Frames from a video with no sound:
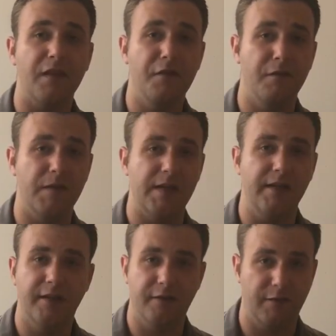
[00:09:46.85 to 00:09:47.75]
The V
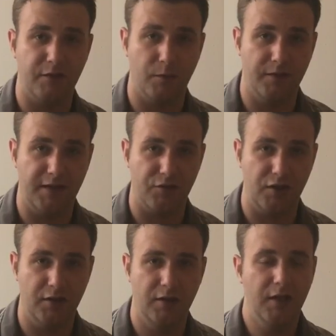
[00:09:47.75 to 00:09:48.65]
is
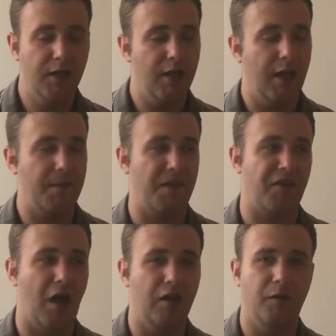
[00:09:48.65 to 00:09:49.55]
visualization, and
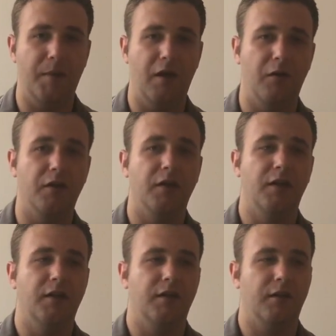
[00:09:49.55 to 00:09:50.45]
that's all about
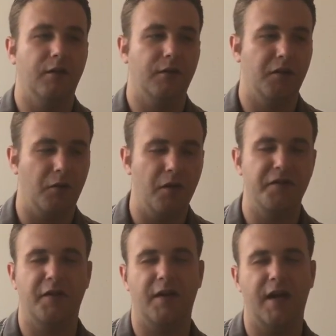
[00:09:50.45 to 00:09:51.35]

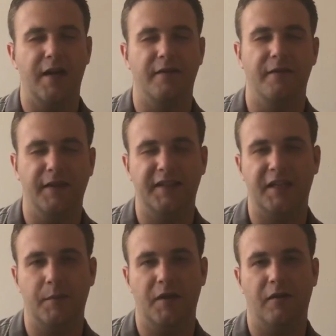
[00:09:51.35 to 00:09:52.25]
closing your eyes and
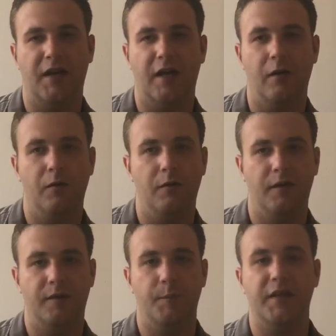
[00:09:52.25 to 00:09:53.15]
thinking about how
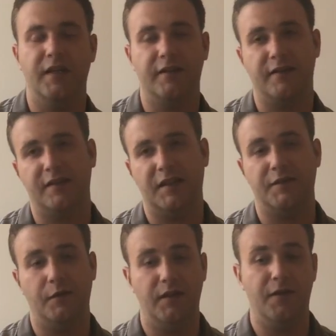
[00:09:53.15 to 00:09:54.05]
being
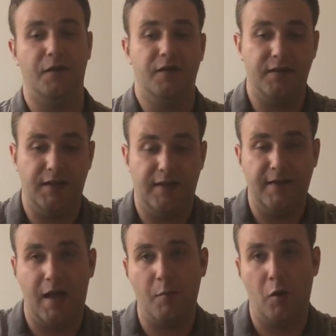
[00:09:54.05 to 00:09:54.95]
successful either in
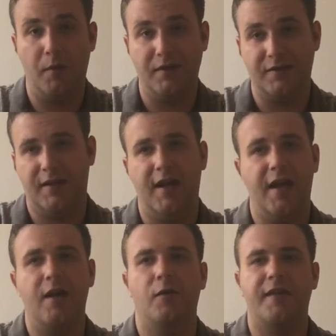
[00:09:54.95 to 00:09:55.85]
that moment
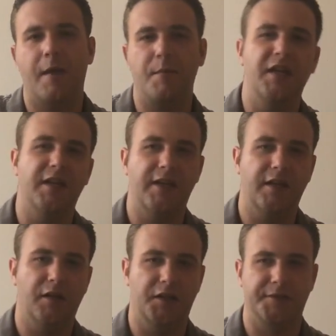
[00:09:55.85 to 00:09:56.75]
today or that
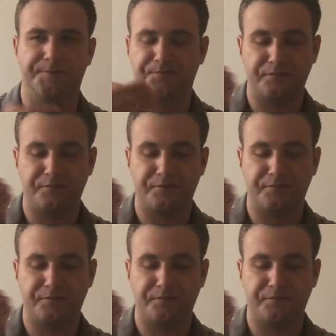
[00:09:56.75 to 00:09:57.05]
meeting or